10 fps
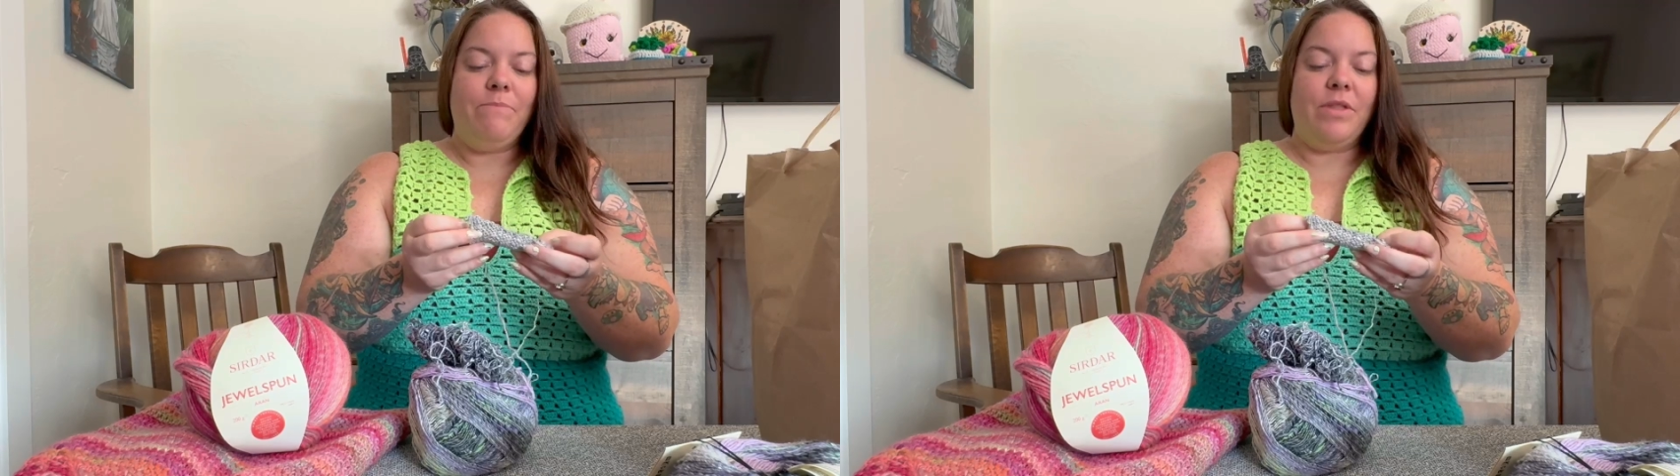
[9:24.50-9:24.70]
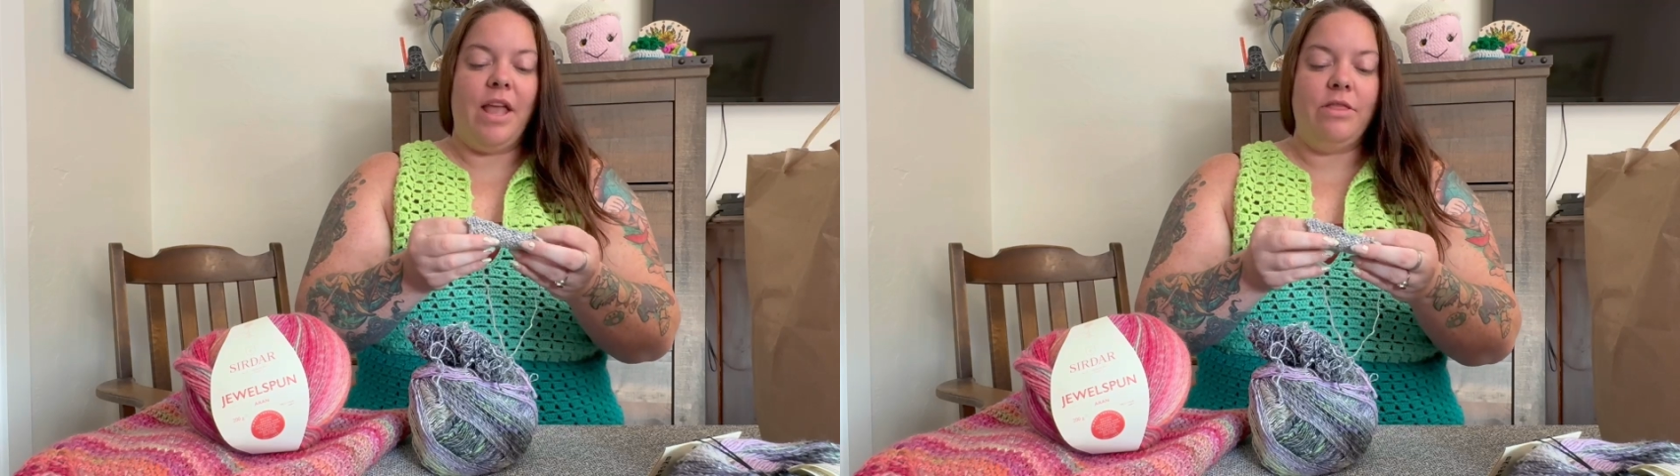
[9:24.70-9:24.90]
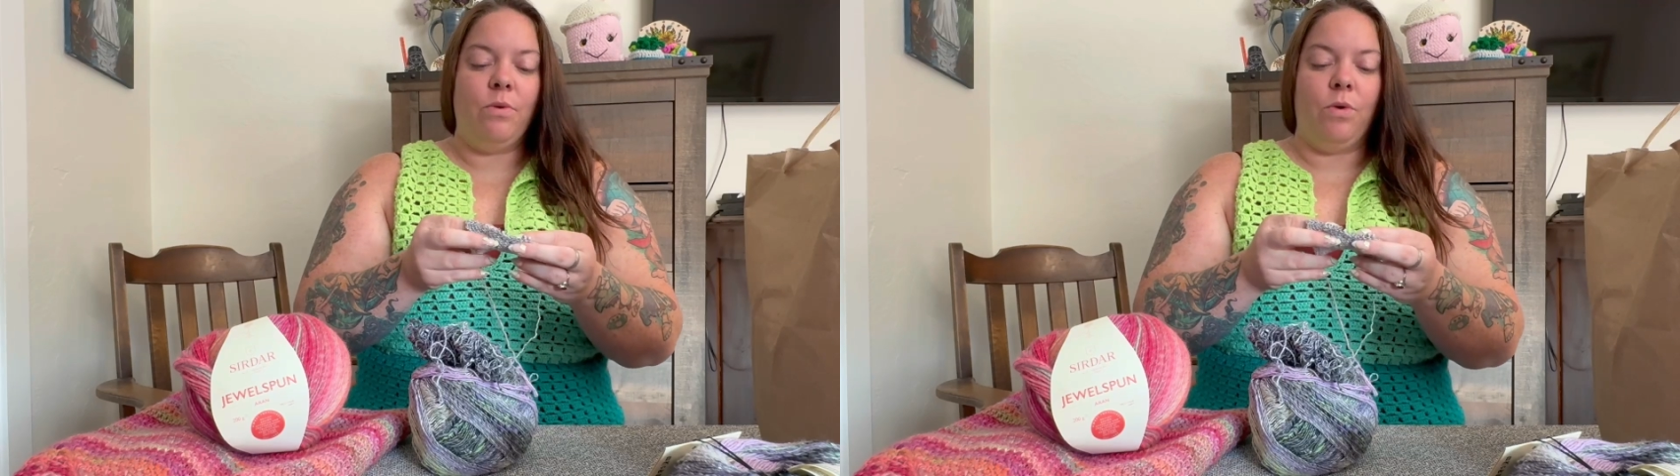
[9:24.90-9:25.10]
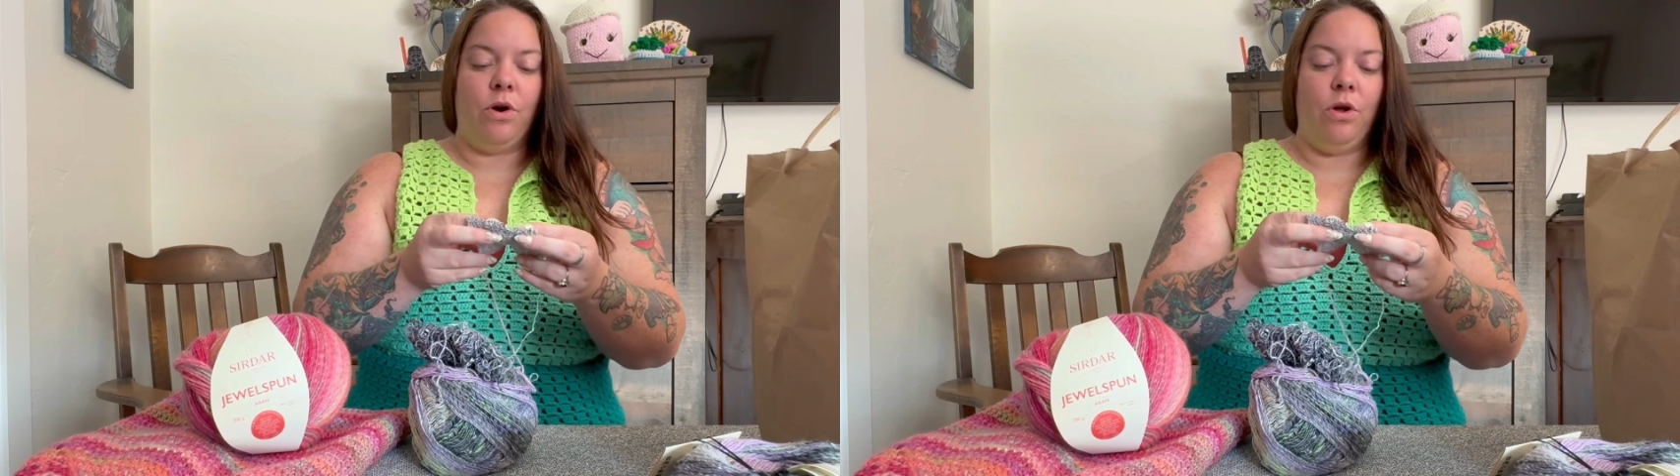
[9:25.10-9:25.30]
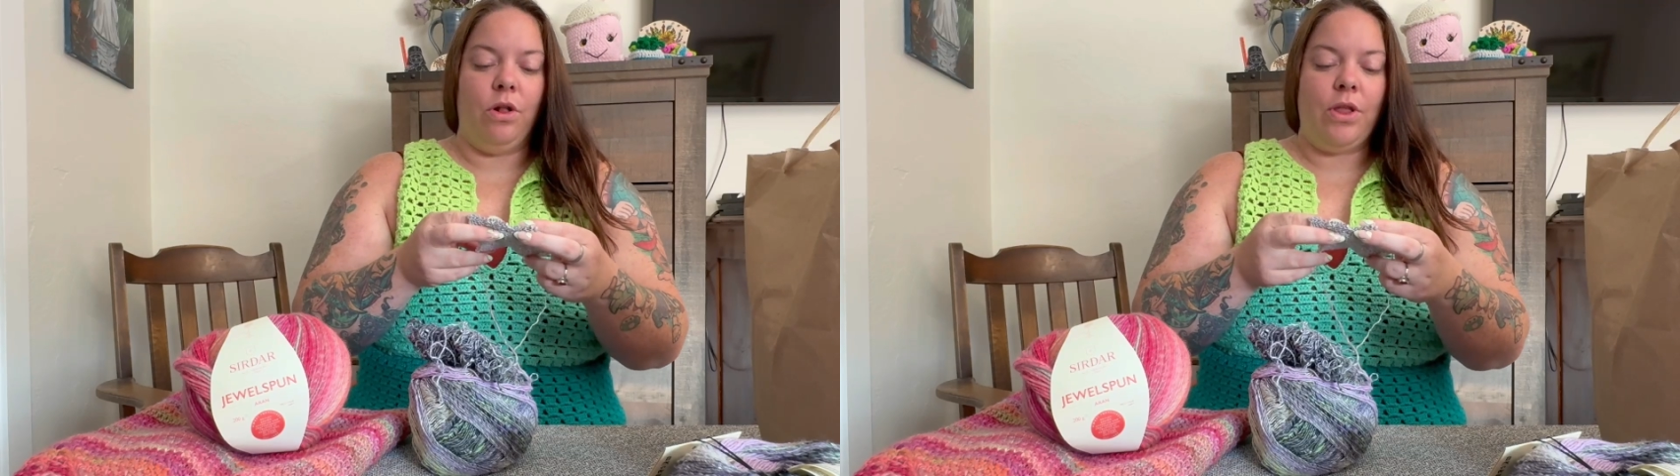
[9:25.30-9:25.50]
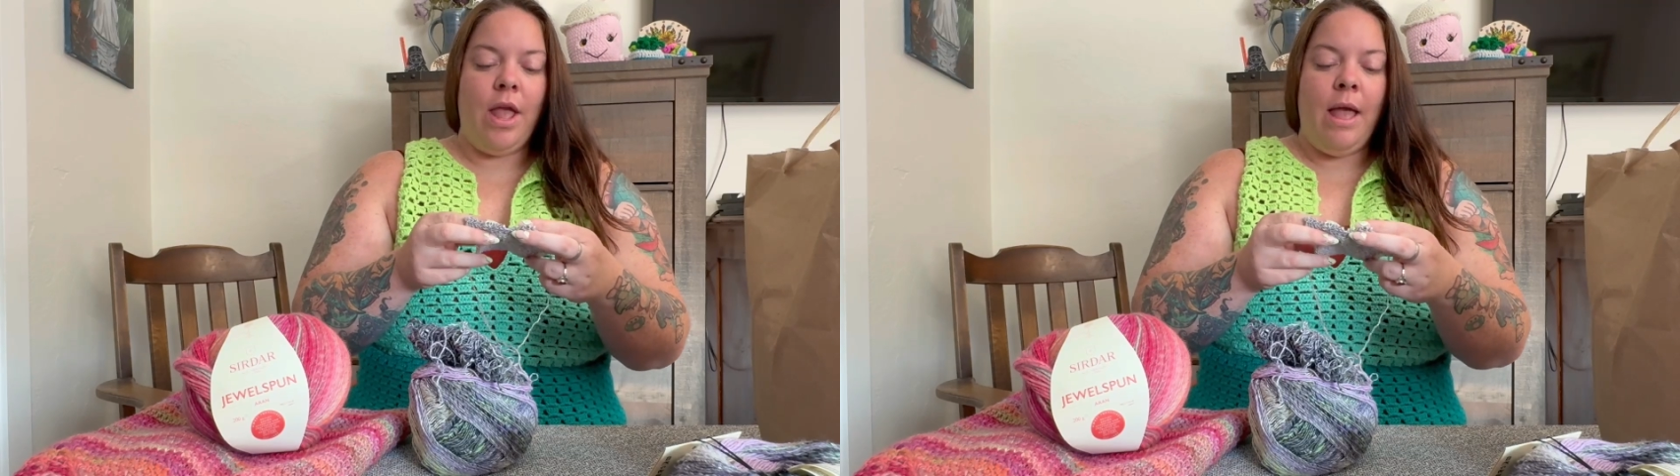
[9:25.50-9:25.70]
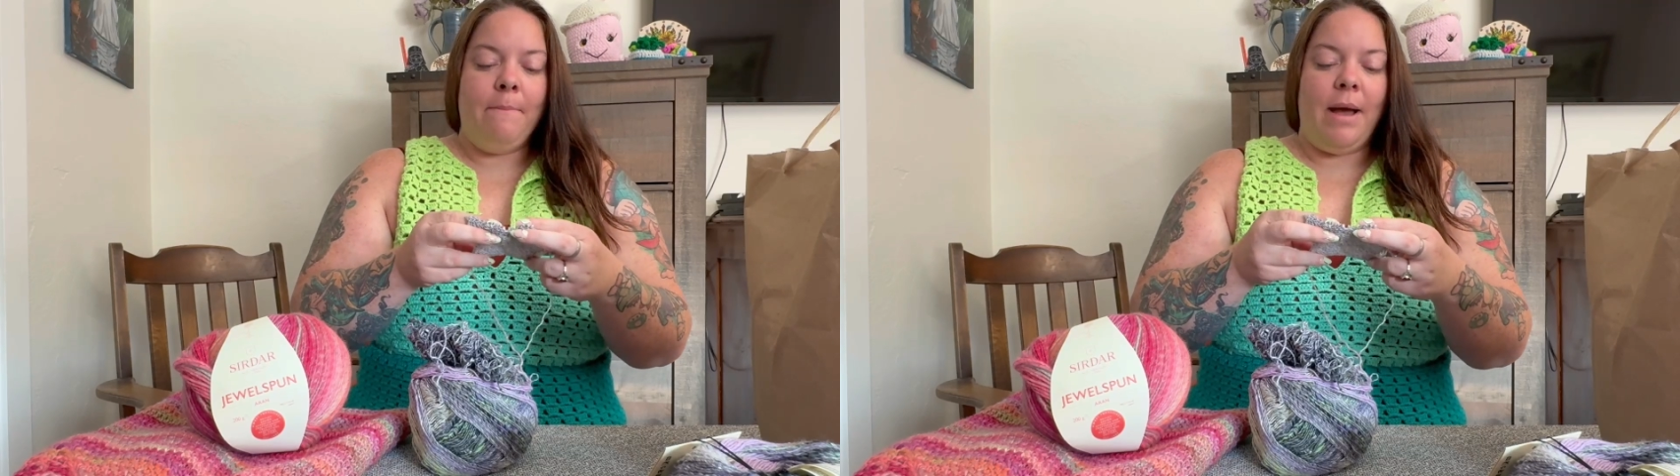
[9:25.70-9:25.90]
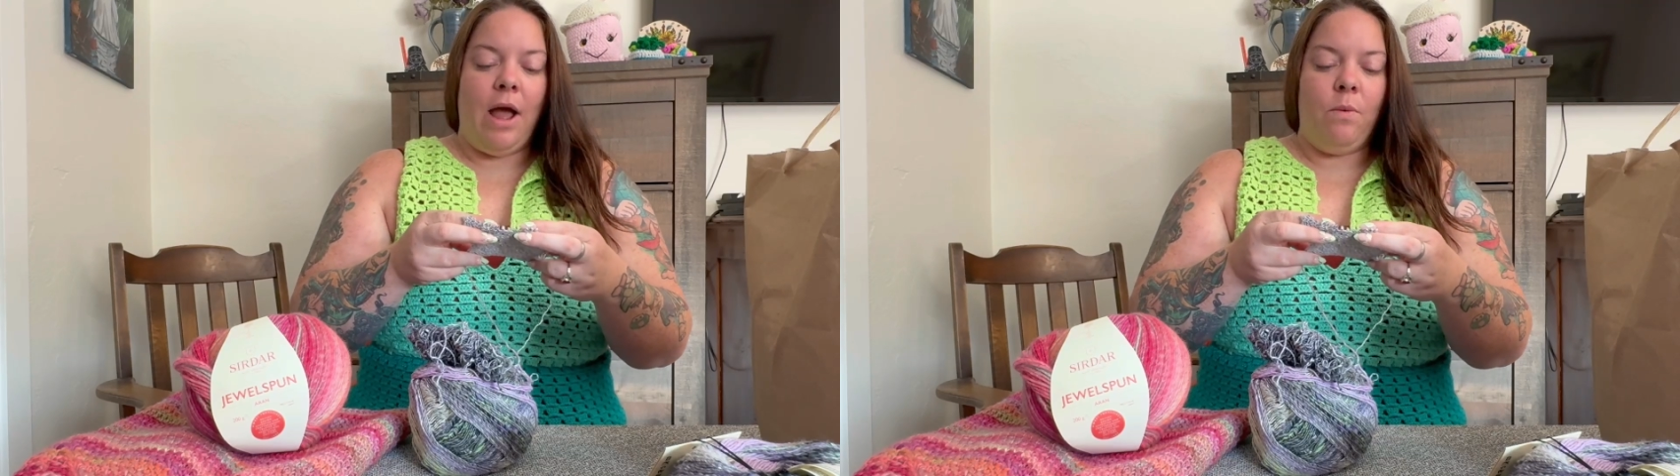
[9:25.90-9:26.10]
in the world, but I